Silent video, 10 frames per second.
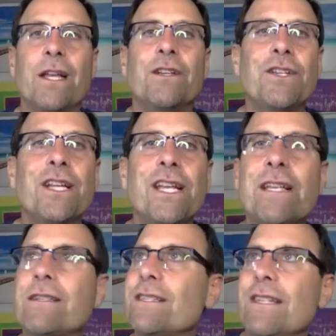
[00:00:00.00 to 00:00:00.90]

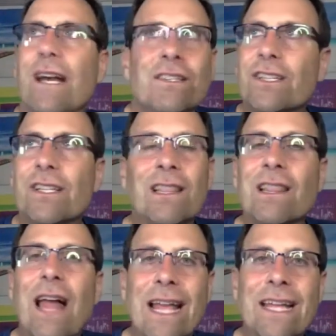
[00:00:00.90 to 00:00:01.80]
She doesn't
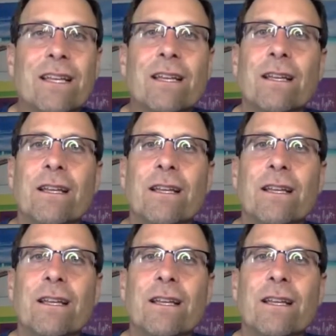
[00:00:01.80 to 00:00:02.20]
like